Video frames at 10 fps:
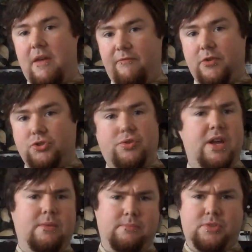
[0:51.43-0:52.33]

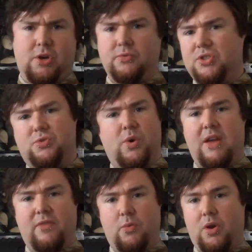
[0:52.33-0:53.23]
infantry, soldiers,
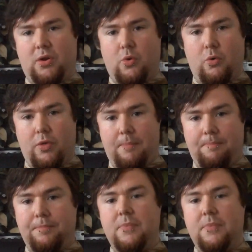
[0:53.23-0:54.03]
whatever you want to call them.